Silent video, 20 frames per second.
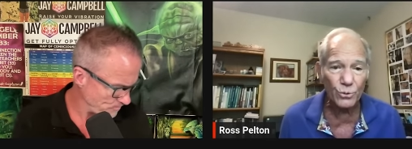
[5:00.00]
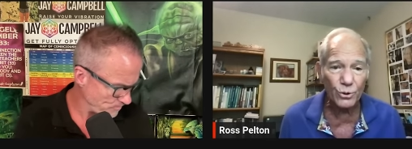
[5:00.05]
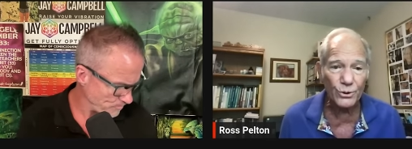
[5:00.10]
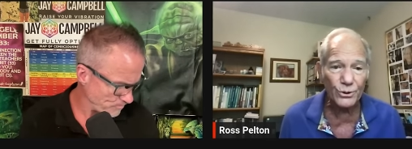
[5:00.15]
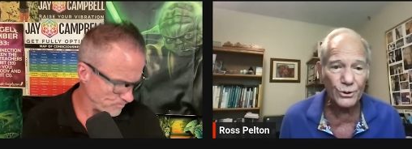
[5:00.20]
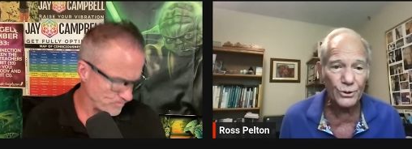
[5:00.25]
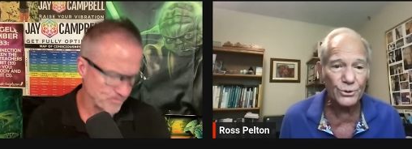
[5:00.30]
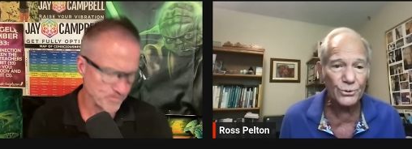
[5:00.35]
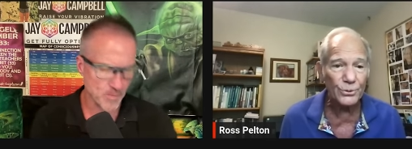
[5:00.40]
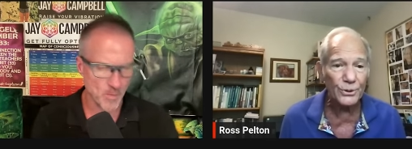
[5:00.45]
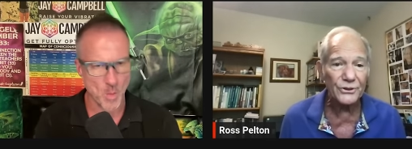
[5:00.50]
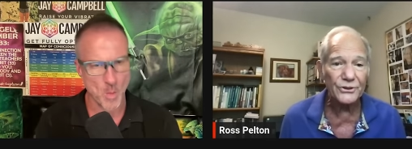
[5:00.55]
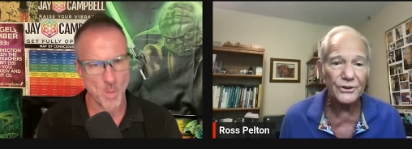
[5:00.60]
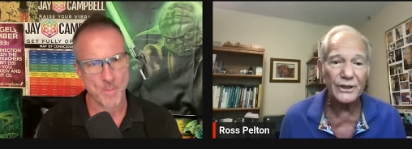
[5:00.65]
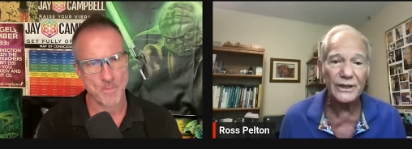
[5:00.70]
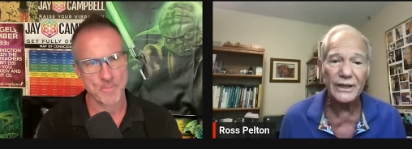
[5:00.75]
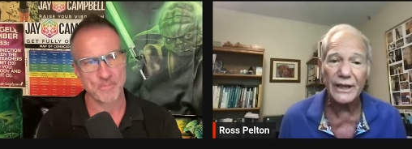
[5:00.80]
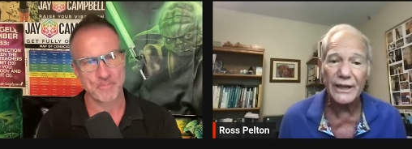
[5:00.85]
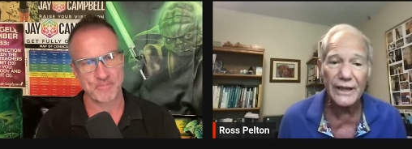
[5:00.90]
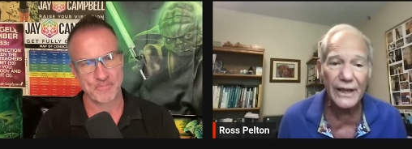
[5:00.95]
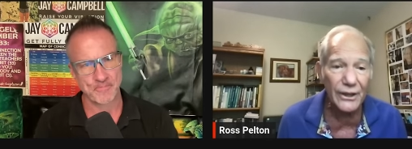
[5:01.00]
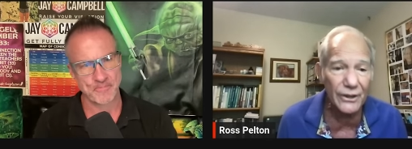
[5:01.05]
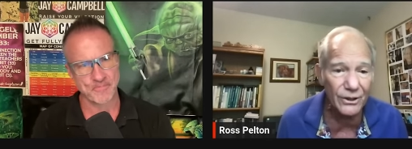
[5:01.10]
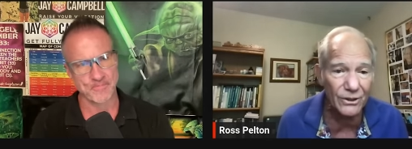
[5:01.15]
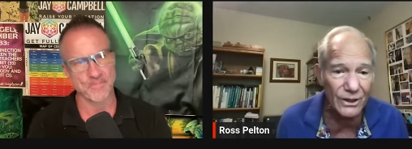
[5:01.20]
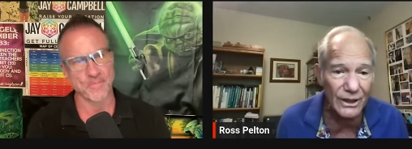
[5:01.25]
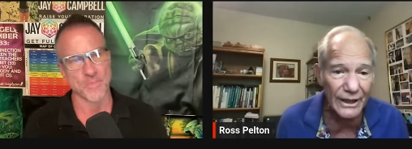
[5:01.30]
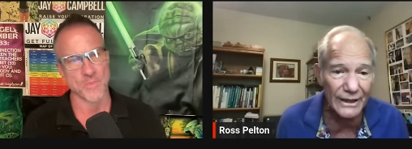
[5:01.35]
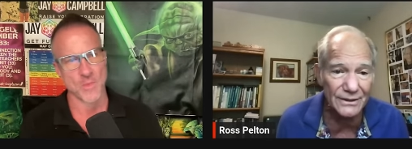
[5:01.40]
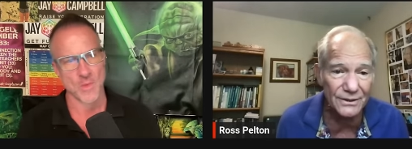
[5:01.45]
Speaker 1: more nutrients than any other
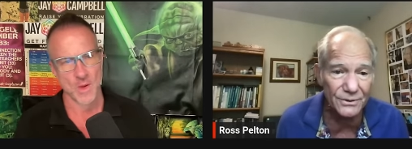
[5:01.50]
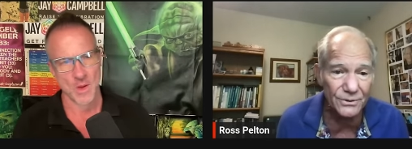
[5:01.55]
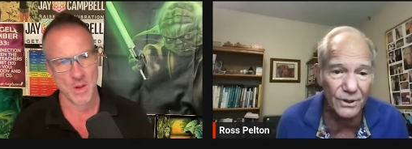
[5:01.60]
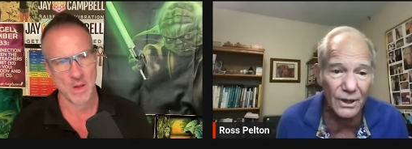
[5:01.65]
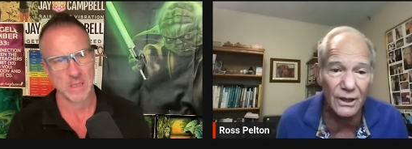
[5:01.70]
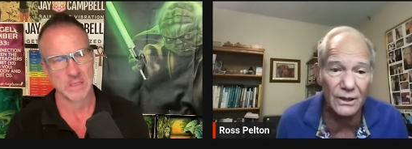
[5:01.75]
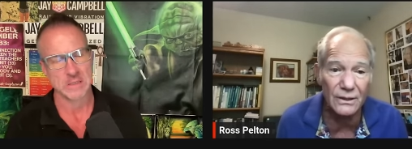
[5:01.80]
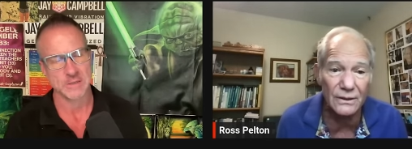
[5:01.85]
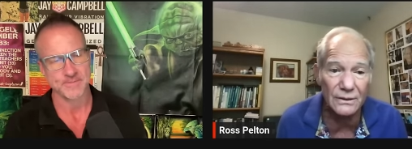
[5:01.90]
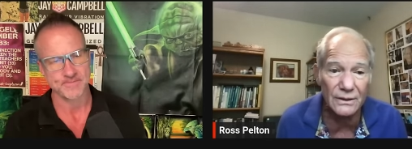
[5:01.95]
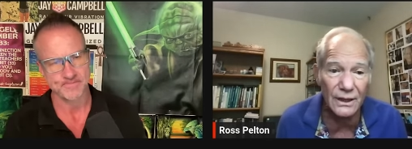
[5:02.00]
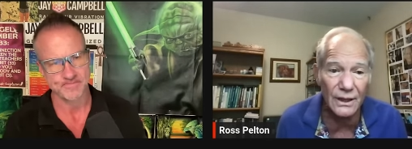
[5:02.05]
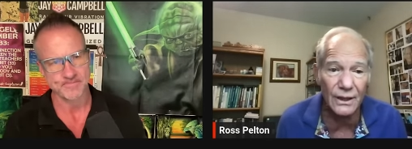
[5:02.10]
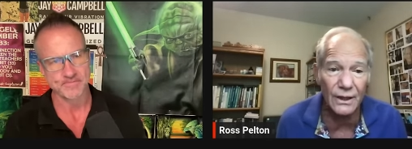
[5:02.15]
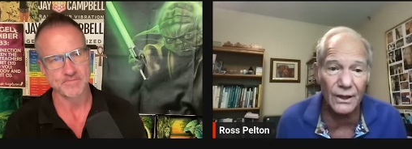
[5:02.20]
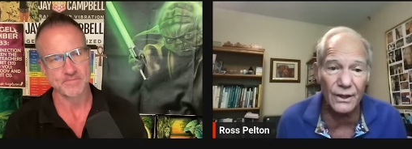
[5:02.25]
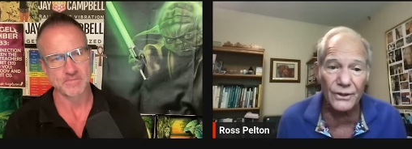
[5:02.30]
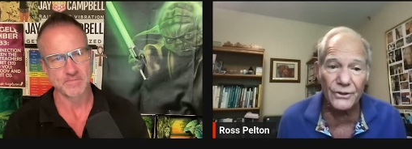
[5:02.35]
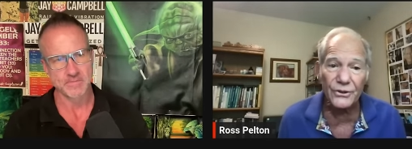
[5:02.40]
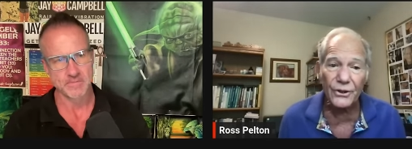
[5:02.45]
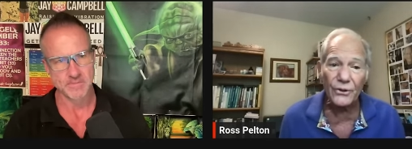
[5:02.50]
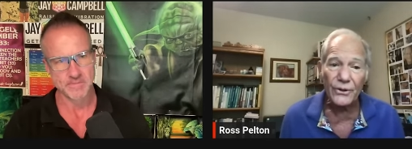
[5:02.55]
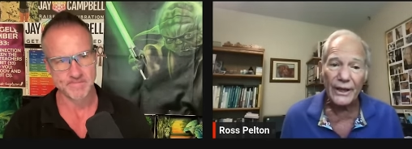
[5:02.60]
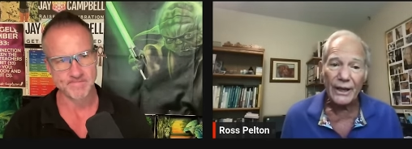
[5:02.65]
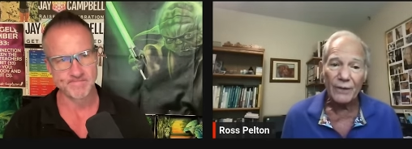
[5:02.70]
class of drugs. So